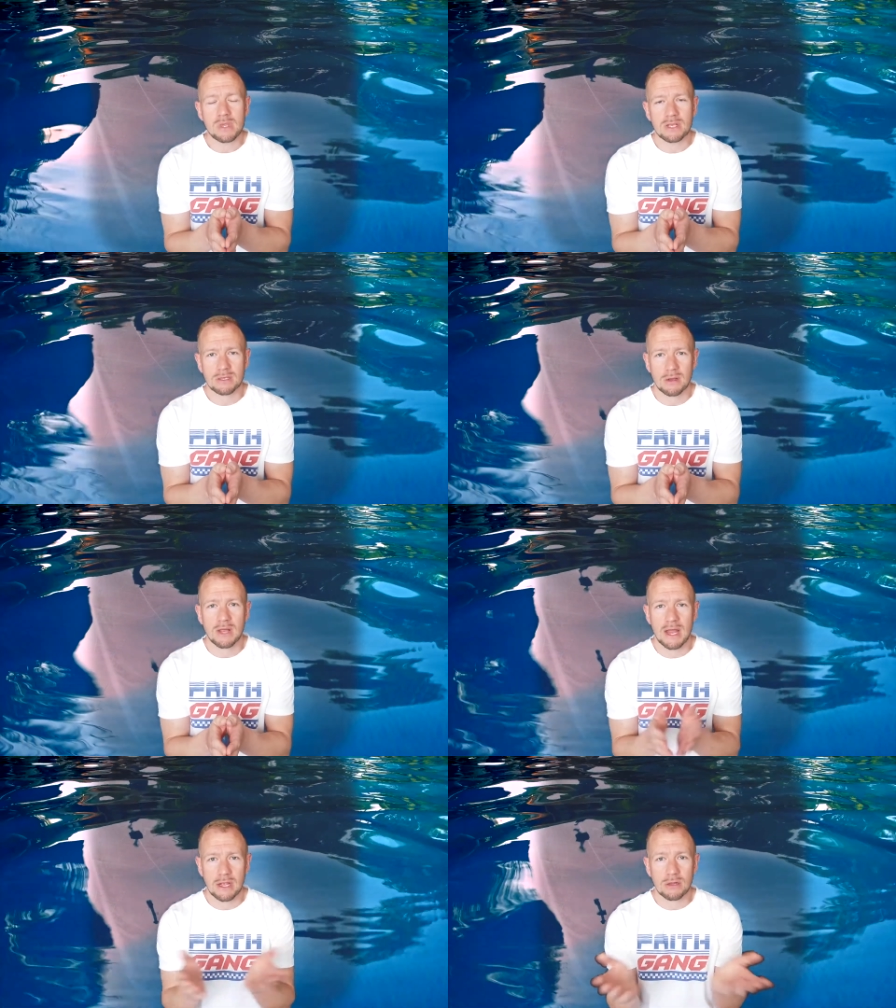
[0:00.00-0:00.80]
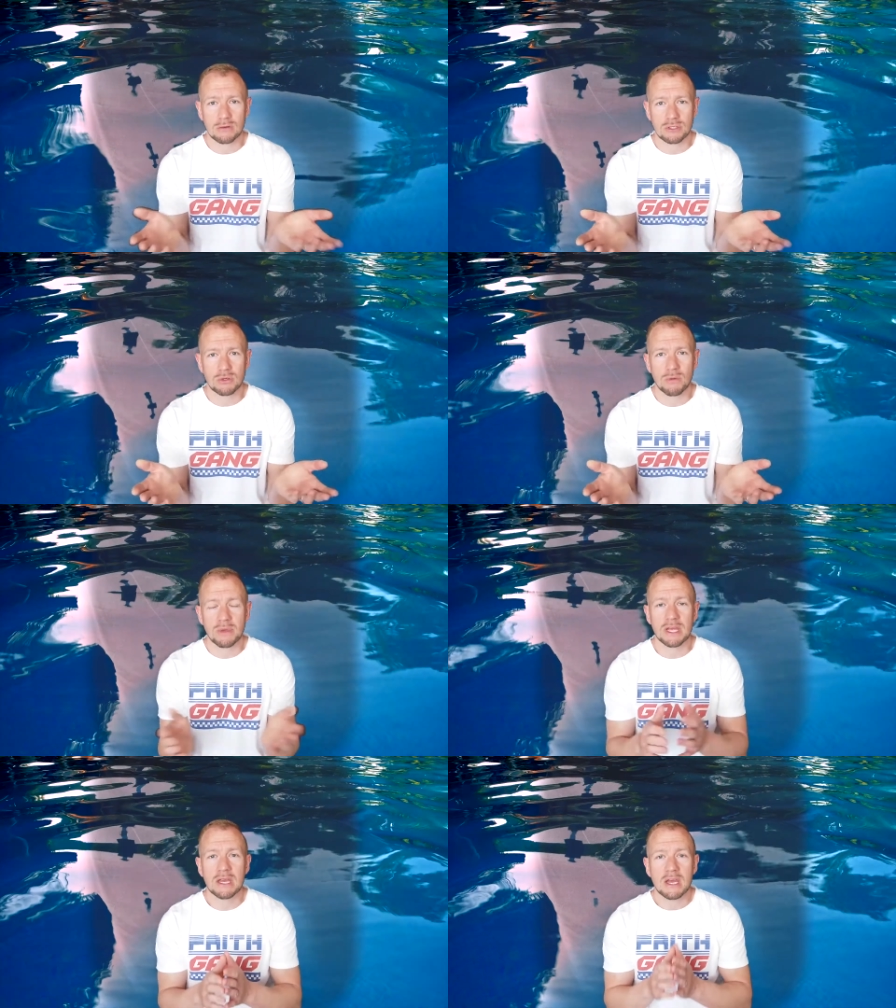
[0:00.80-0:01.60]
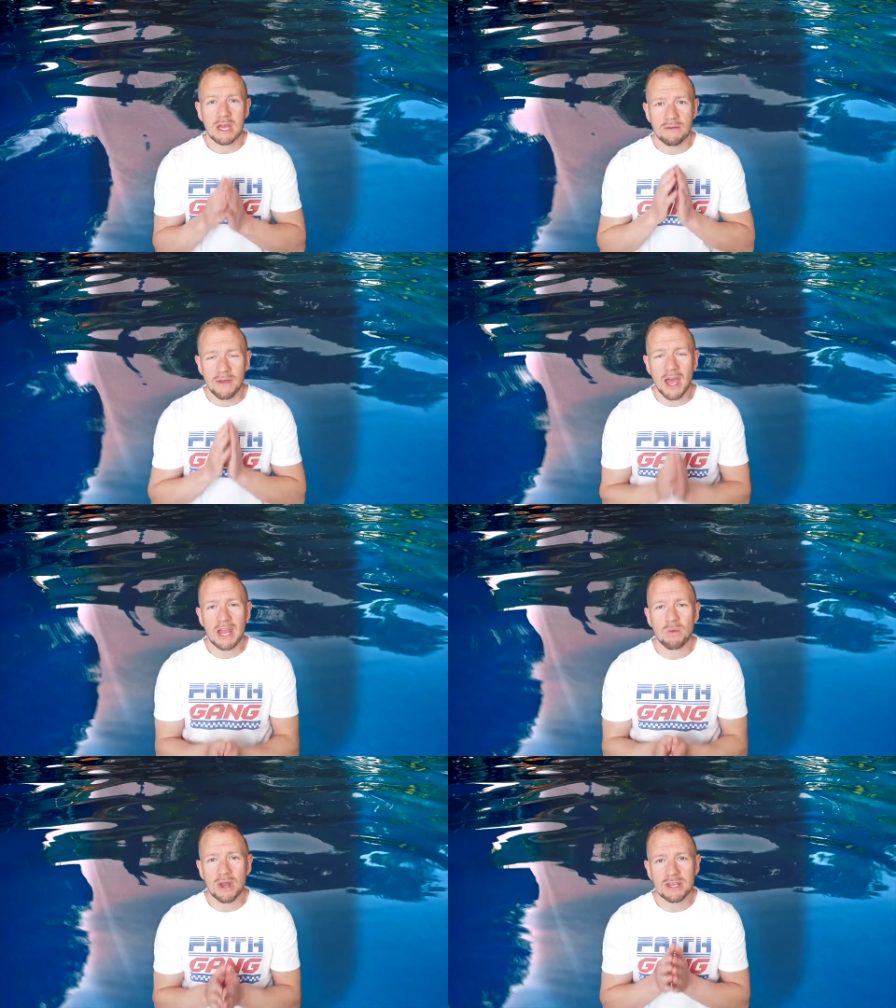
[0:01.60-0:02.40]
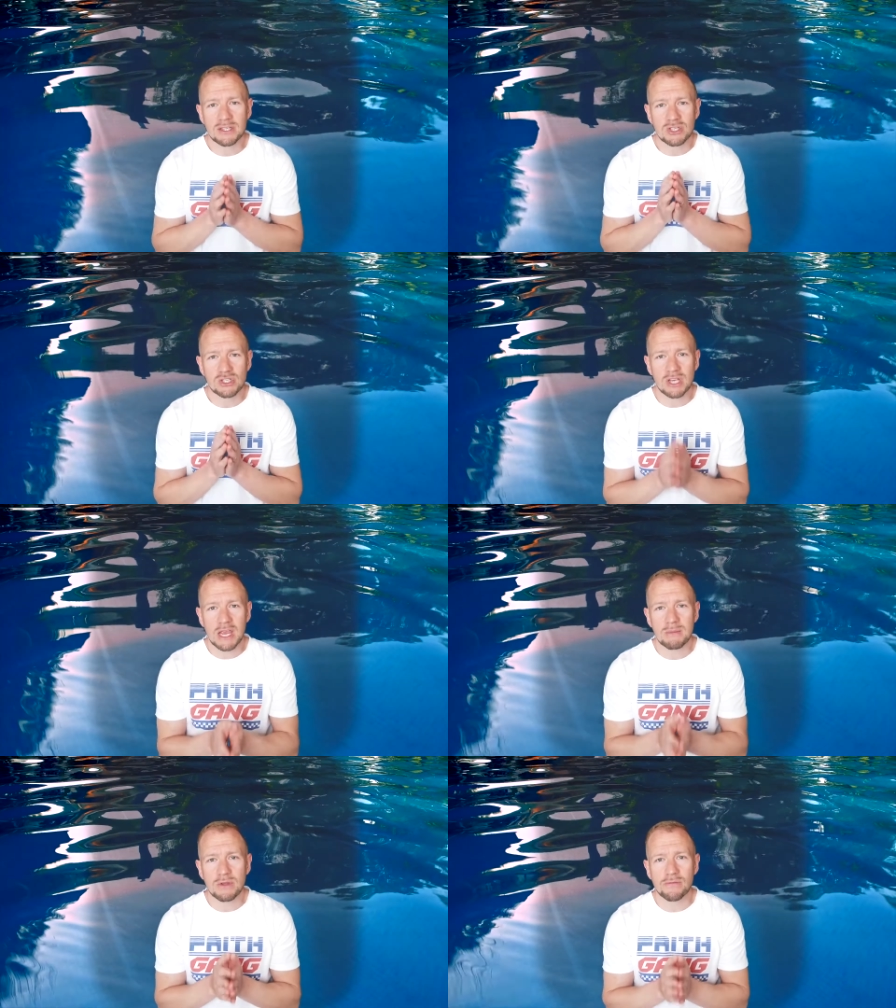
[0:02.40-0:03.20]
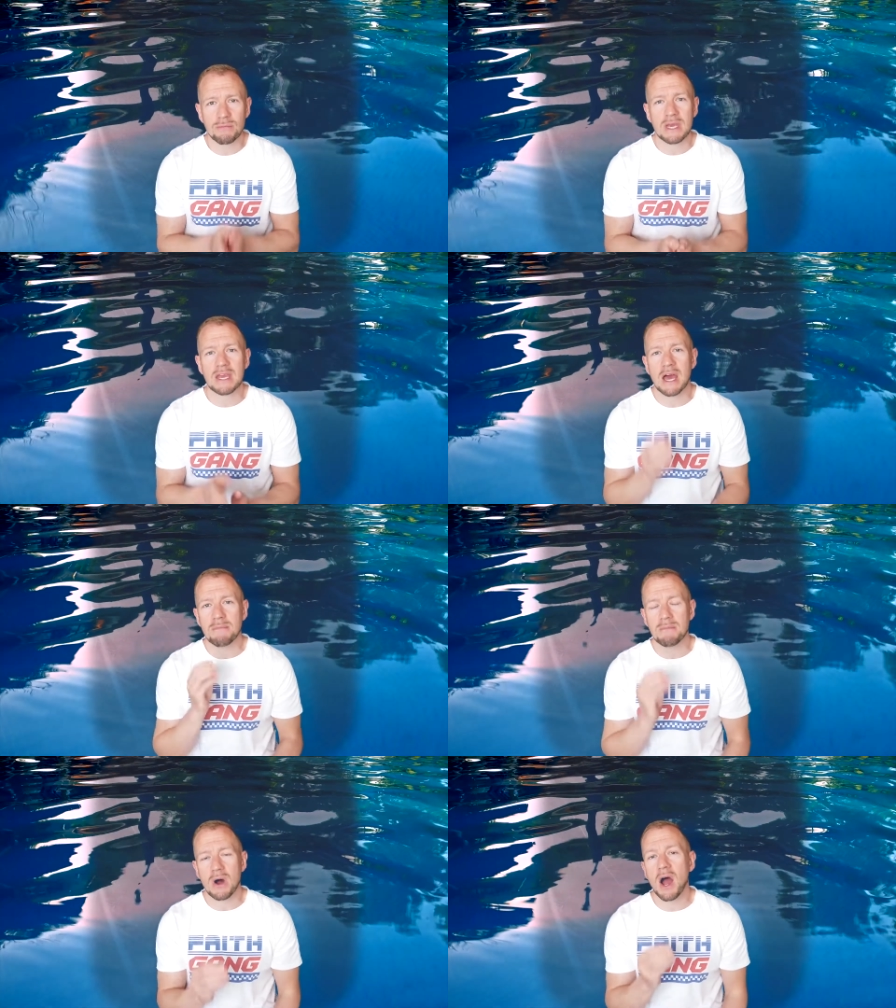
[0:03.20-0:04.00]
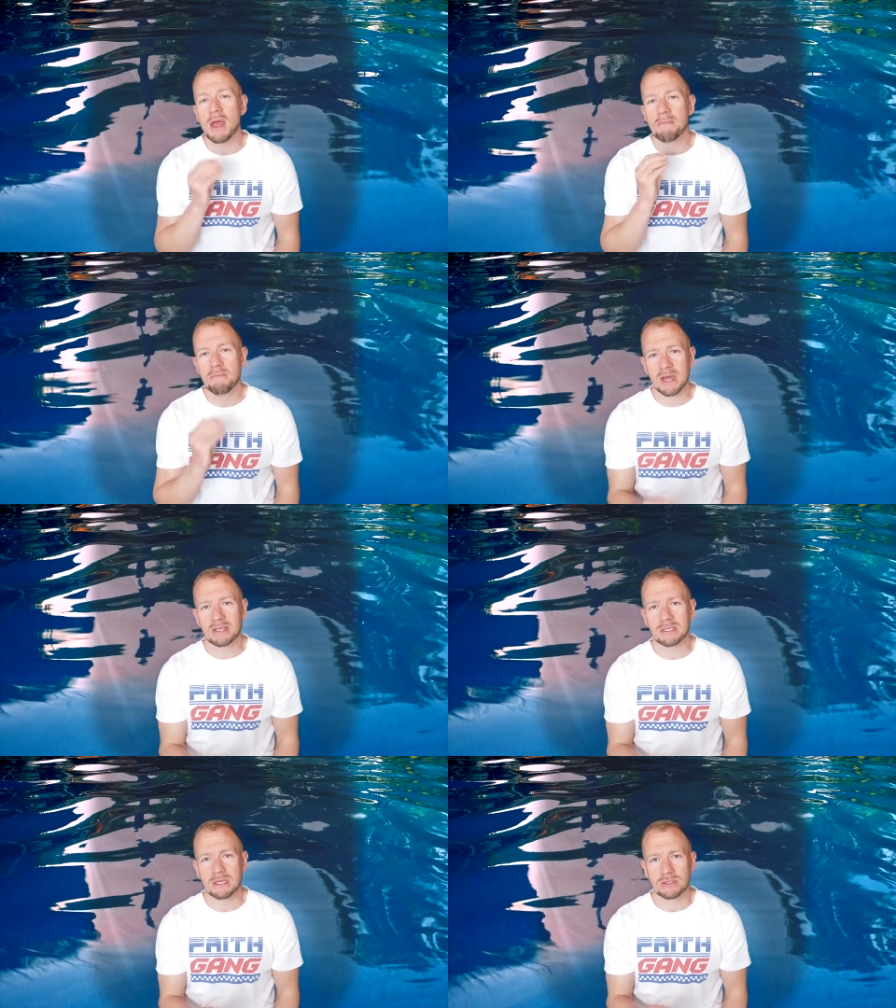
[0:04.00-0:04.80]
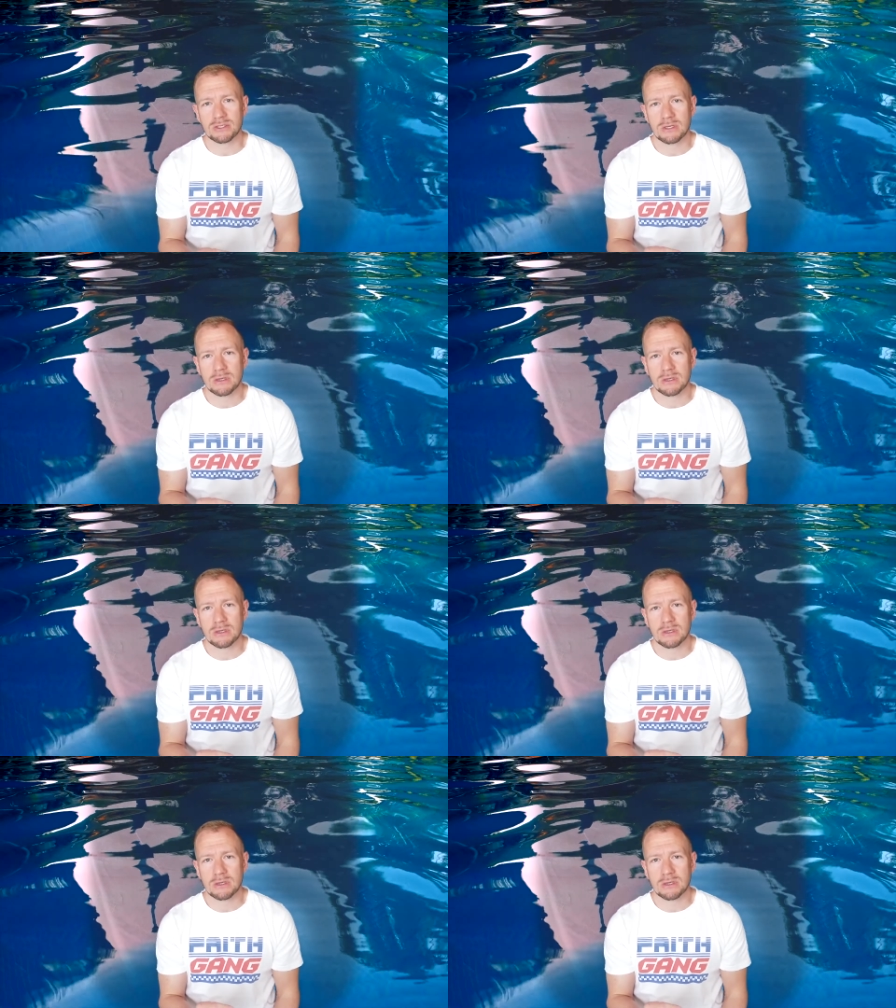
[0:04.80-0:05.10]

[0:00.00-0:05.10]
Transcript: so that includes you and me, if anyone is ashamed of me and my message,